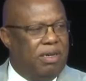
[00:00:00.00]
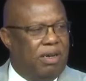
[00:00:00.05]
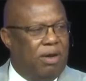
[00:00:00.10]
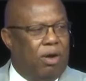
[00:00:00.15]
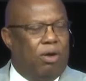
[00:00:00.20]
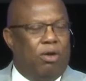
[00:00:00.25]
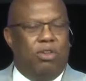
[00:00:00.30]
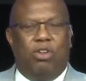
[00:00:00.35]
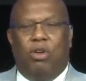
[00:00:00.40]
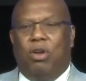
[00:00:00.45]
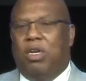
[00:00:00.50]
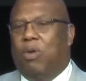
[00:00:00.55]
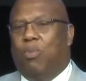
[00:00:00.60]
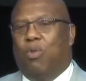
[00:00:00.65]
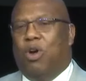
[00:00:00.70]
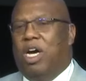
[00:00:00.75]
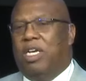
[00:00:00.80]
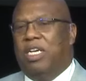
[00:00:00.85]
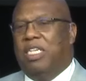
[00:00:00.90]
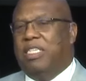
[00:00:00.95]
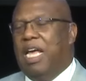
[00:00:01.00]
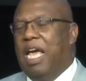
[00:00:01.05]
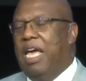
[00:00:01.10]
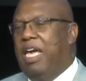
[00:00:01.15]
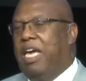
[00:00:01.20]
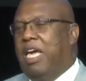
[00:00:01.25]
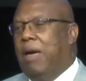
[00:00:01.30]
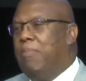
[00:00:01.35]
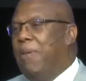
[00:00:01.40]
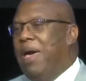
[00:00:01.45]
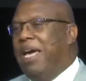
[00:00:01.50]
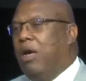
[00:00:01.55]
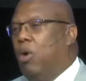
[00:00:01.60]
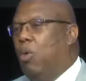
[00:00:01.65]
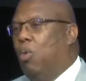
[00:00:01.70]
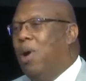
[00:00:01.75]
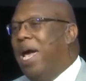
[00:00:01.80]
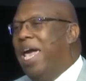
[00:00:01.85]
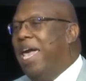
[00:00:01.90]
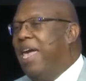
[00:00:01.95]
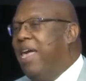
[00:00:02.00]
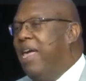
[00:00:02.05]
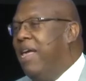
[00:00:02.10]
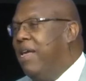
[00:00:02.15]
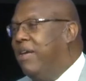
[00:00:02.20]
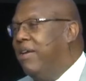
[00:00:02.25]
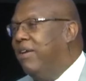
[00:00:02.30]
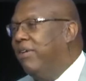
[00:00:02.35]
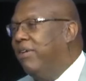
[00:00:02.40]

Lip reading: Oh, you're the one that said he can make a way